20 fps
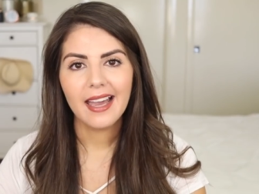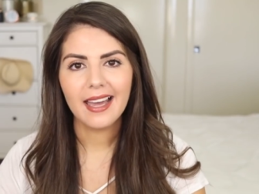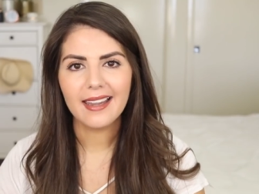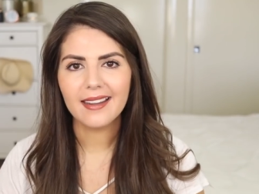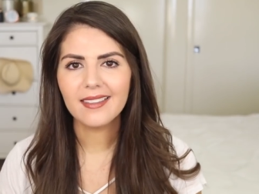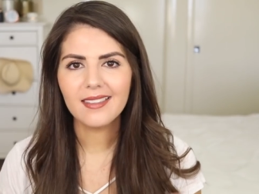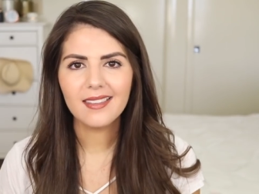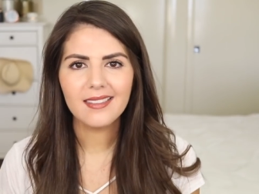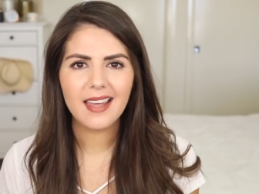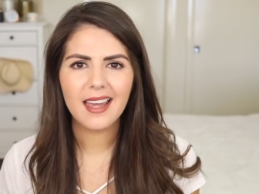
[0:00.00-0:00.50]

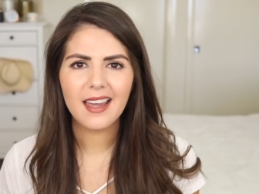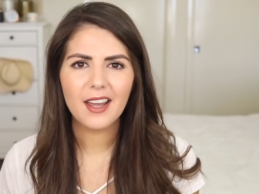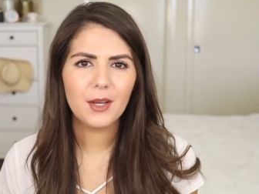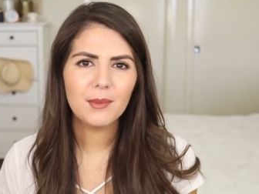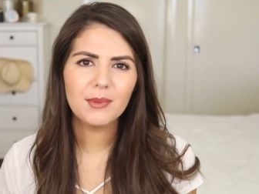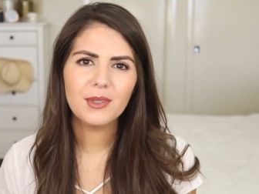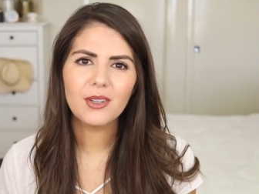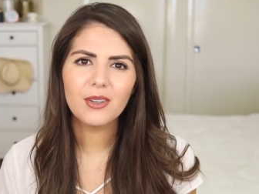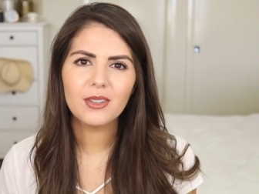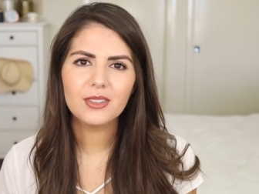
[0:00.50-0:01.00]
And other than that, I
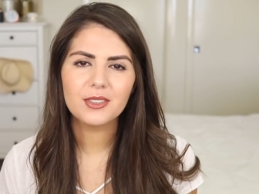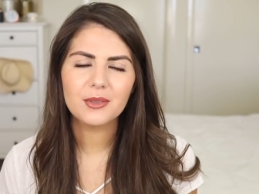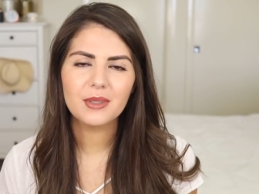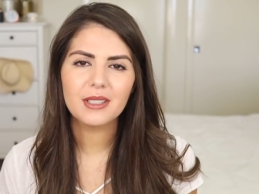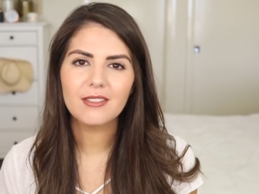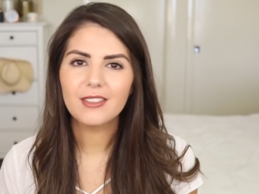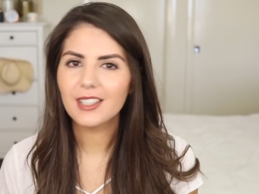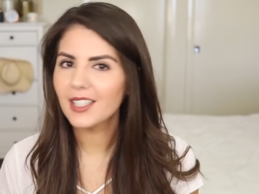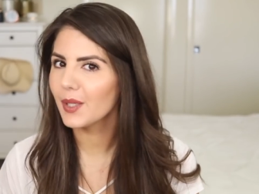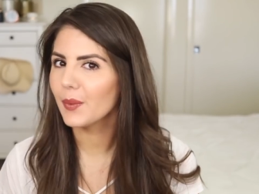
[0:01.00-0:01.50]
hope you're all
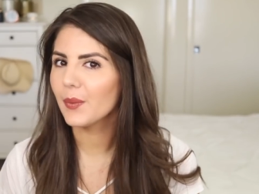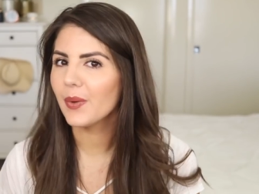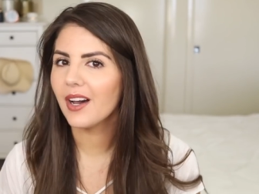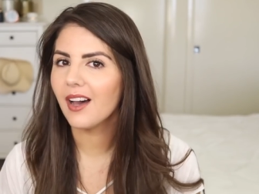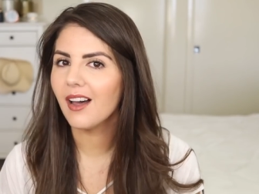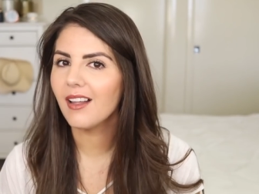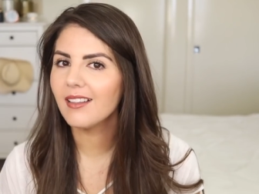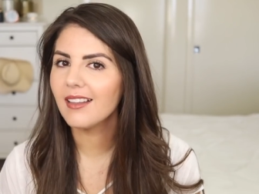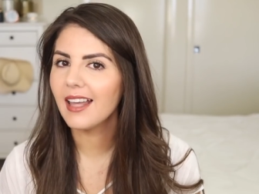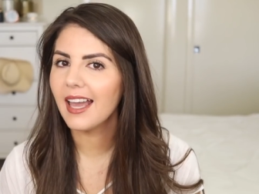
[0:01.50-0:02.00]
doing really
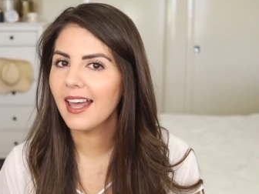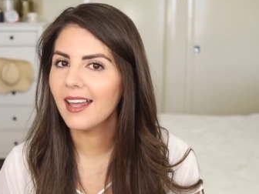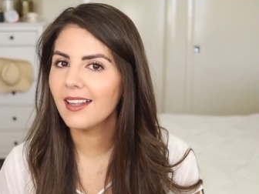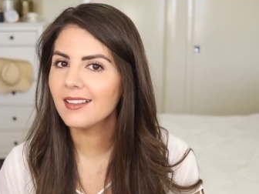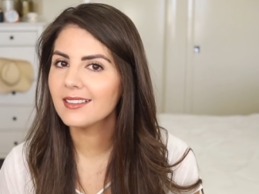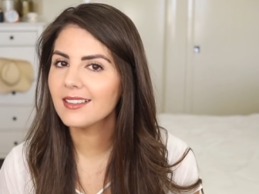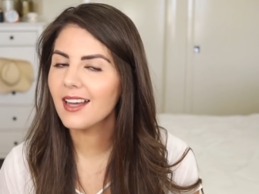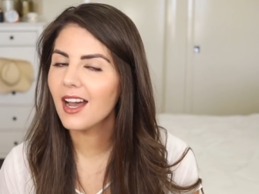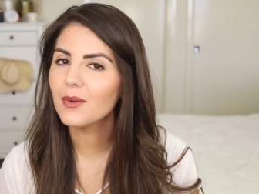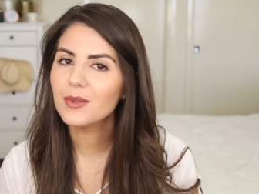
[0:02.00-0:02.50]
well,
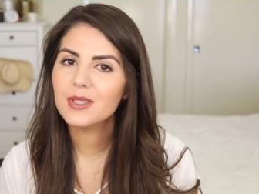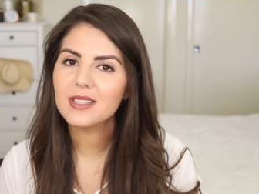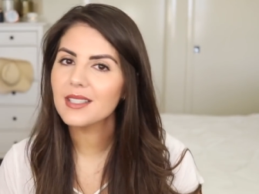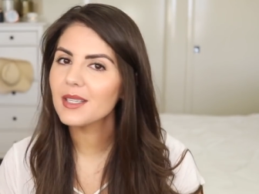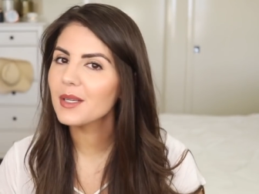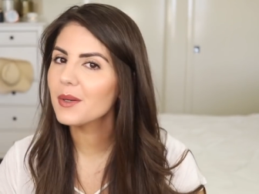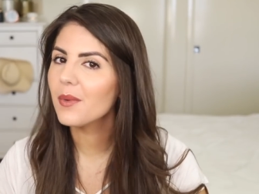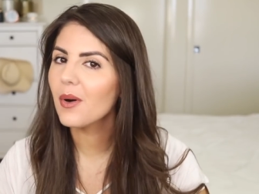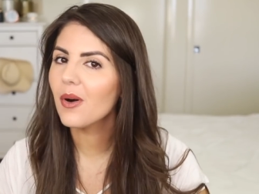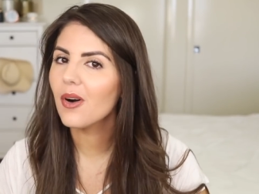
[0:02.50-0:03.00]
and I'll
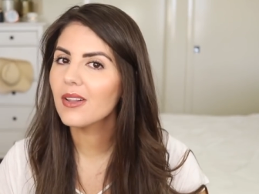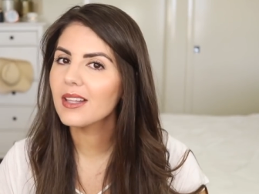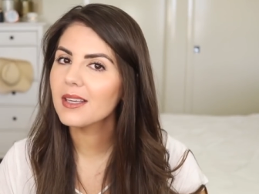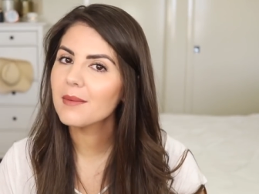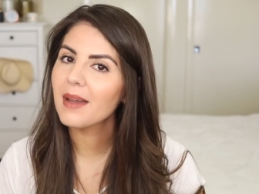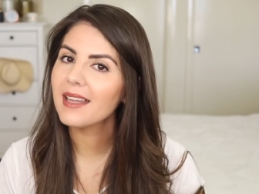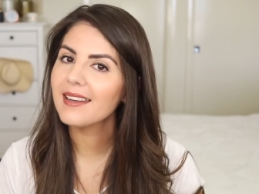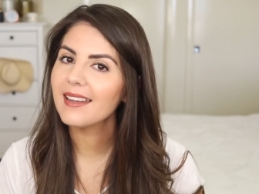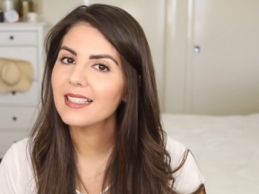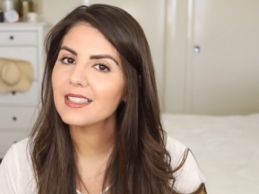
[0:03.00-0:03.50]
see you all
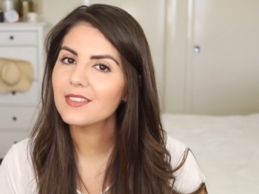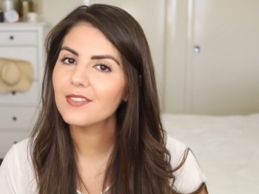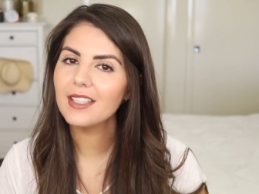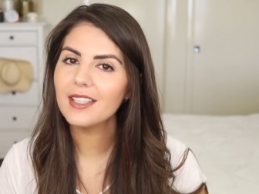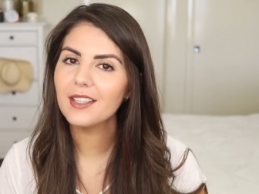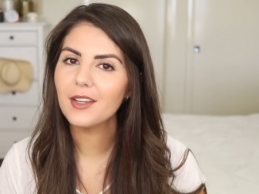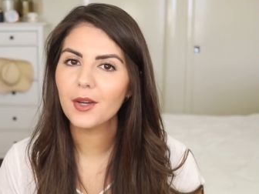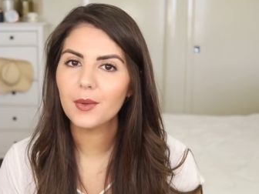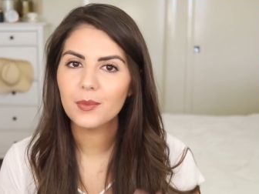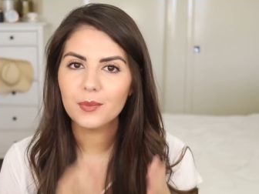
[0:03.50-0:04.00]
in my next
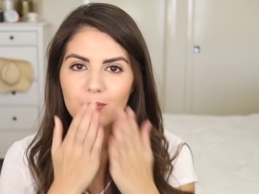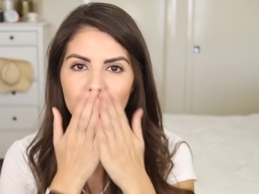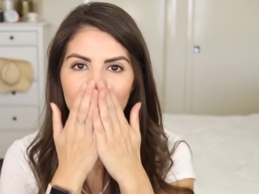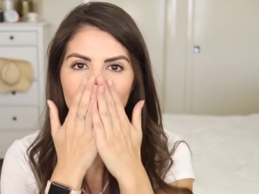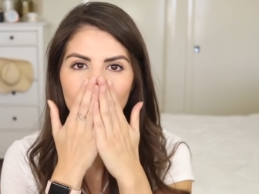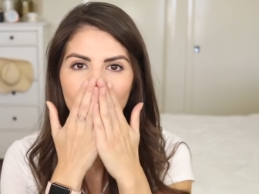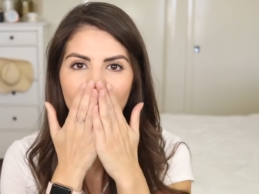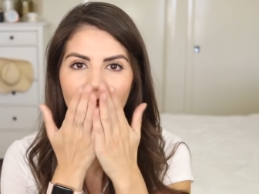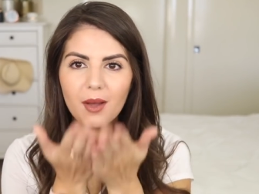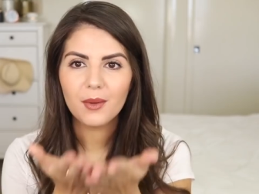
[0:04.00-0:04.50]
video.
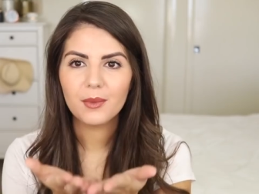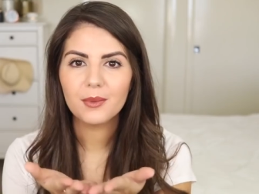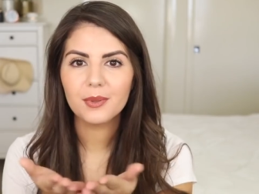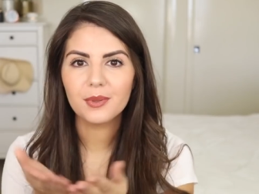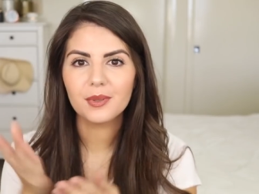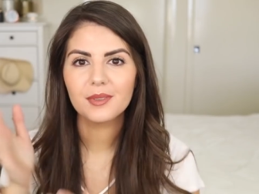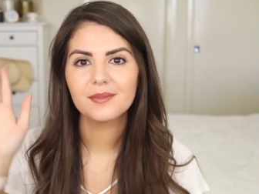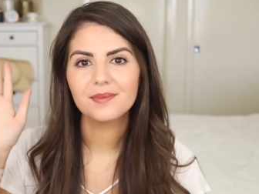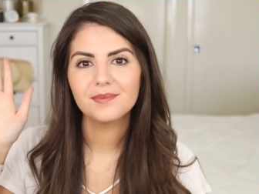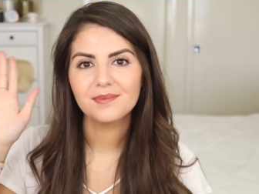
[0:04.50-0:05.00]

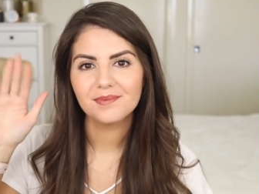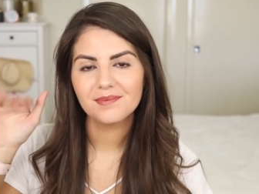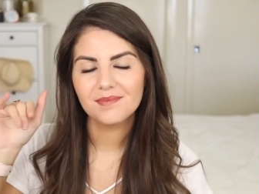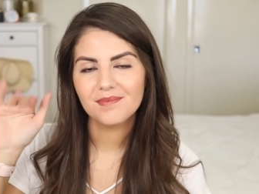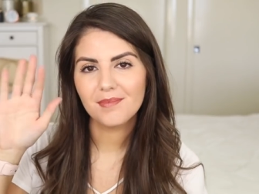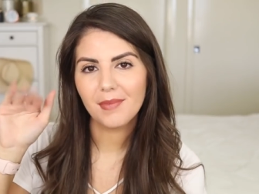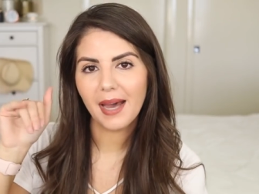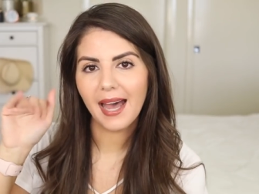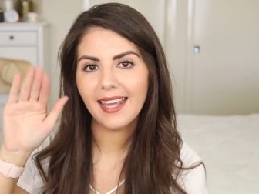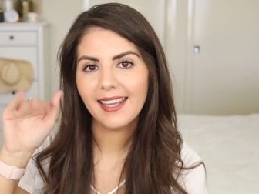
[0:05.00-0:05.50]

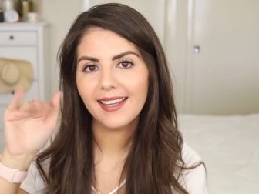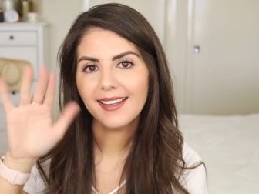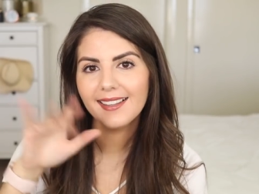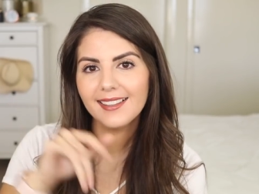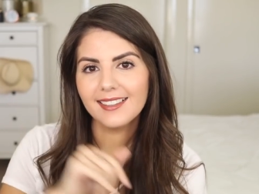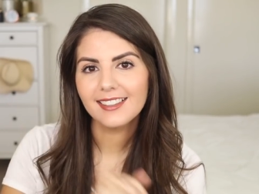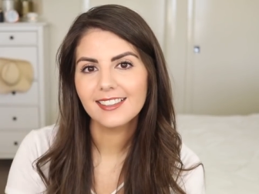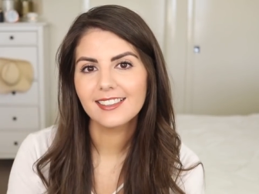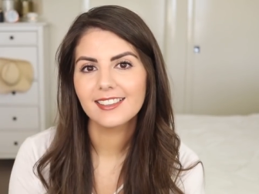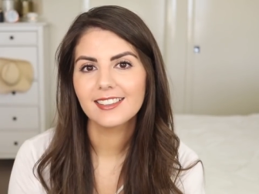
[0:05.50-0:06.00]
Bye.